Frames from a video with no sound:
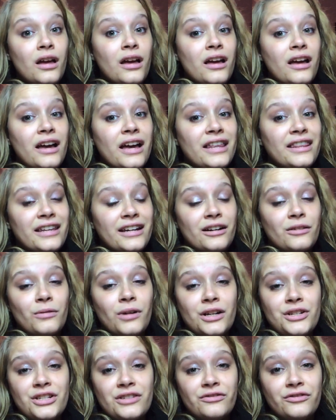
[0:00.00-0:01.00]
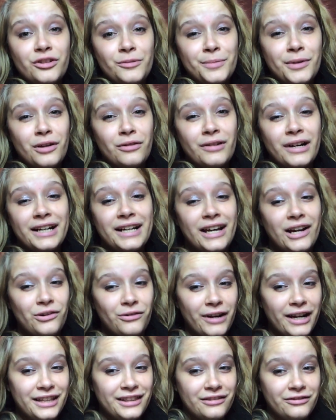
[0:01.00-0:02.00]
And they are watching football right now,
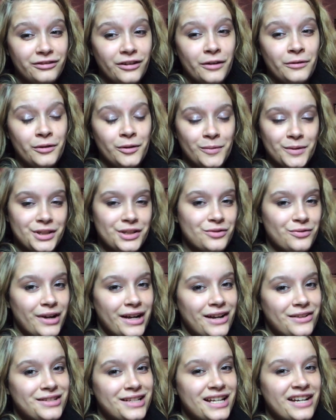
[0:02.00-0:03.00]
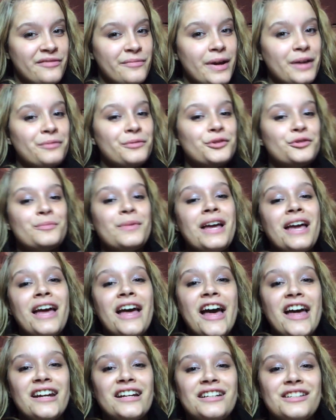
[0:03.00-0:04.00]
right in the front room, which is right outside of my room,
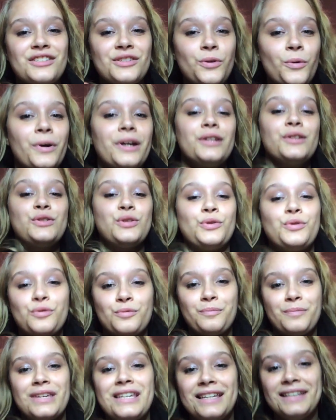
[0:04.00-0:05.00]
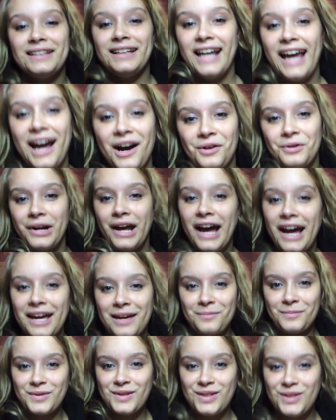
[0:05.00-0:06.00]
and it is going to be loud. I
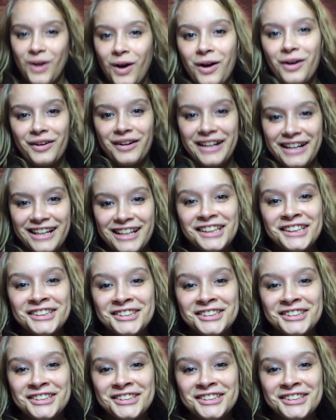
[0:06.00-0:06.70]
am sorry.